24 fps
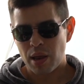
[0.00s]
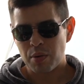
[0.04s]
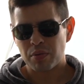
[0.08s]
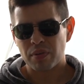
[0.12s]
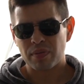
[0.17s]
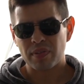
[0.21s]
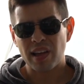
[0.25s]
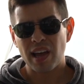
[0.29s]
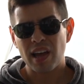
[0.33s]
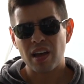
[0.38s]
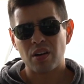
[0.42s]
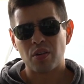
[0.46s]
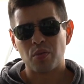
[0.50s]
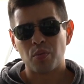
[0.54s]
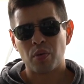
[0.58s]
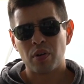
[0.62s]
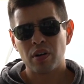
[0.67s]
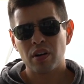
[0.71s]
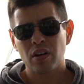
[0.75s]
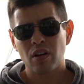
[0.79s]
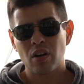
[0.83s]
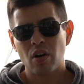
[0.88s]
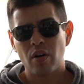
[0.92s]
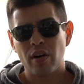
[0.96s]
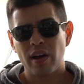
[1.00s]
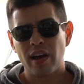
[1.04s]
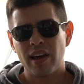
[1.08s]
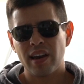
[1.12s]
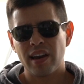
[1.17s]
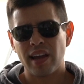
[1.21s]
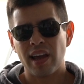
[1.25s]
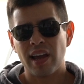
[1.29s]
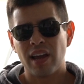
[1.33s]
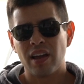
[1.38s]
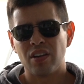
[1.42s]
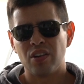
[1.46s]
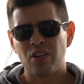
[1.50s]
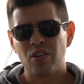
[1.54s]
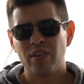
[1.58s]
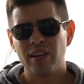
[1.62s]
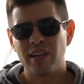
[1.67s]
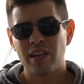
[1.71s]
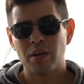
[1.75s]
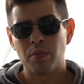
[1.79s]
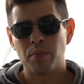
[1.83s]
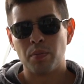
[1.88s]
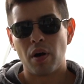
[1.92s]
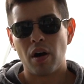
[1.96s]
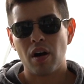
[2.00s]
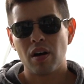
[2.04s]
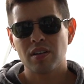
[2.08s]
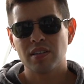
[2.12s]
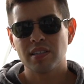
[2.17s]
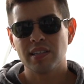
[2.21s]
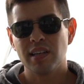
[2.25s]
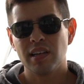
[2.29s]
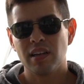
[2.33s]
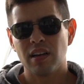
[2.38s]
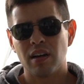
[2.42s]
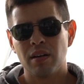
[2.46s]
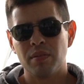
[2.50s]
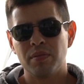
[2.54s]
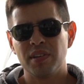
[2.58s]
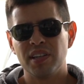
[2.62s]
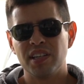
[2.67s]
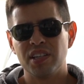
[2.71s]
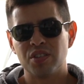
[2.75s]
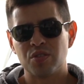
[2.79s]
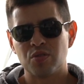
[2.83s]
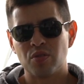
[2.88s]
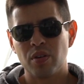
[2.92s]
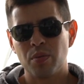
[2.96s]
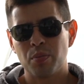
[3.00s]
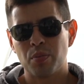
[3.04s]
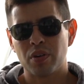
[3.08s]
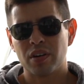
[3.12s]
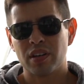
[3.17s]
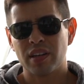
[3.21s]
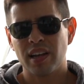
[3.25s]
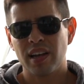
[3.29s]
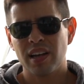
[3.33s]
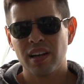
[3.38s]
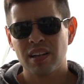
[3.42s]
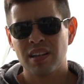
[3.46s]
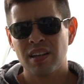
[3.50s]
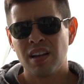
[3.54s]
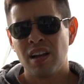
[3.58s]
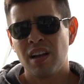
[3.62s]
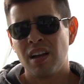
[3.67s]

And with that, we're gonna go ahead and do the unboxing of the Screen Protech,